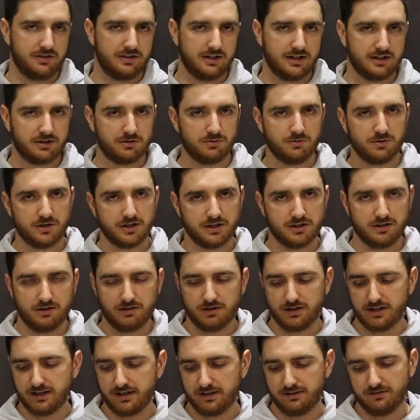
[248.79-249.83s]
you that quite a
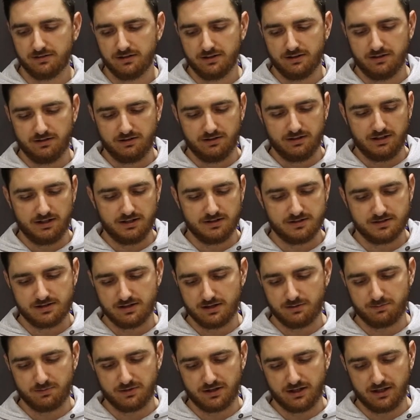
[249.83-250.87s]
high
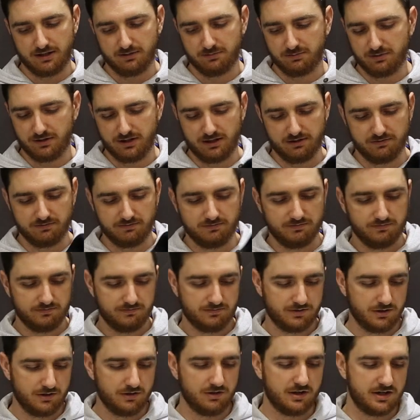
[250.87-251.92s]
instep there. But yeah,
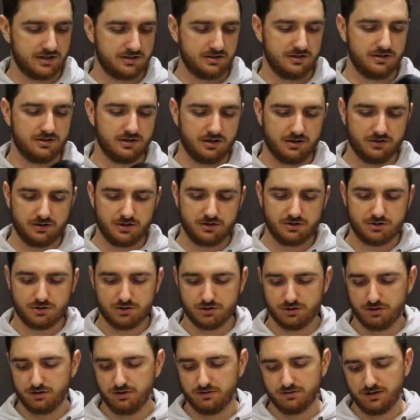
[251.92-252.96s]
very nicely dialed in
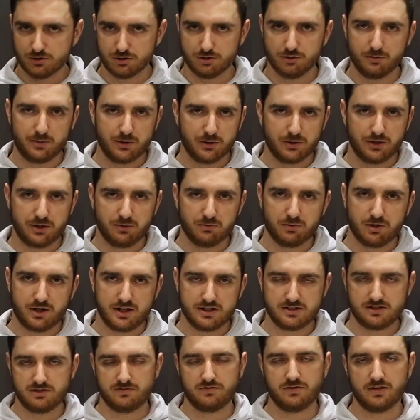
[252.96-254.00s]
shoe. Durability
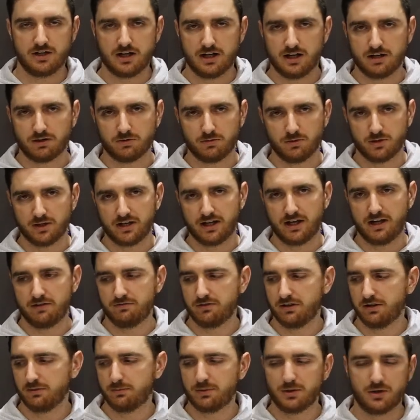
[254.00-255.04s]
wise, if you are quite a
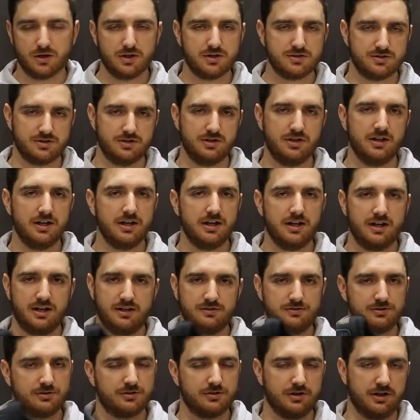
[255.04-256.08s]
heavier person
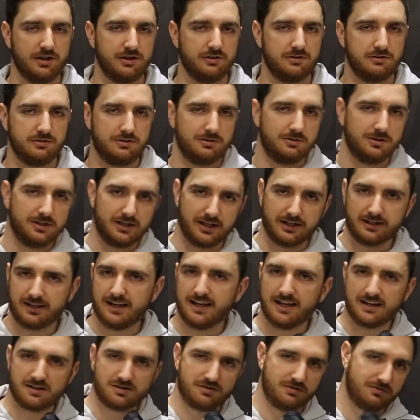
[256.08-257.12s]
and just kind of doing that
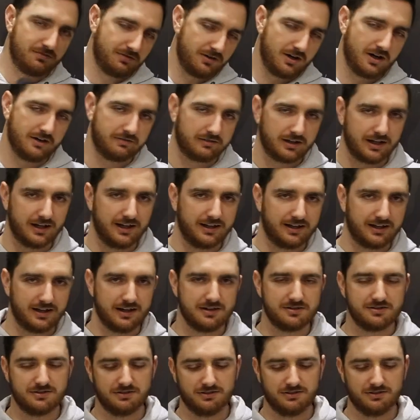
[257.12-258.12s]
couch to 5k,